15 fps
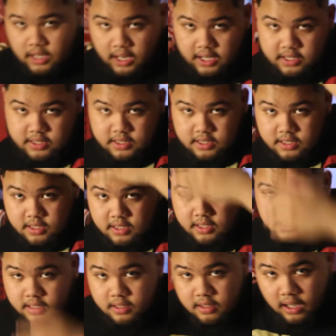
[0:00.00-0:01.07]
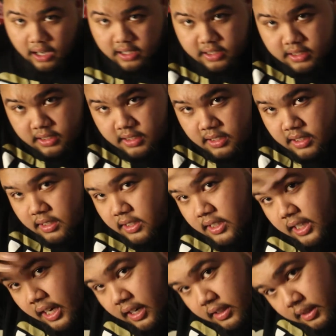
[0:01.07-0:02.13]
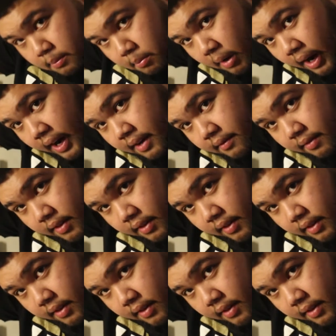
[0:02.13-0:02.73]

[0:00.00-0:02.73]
Guys, I just, shout out to Brian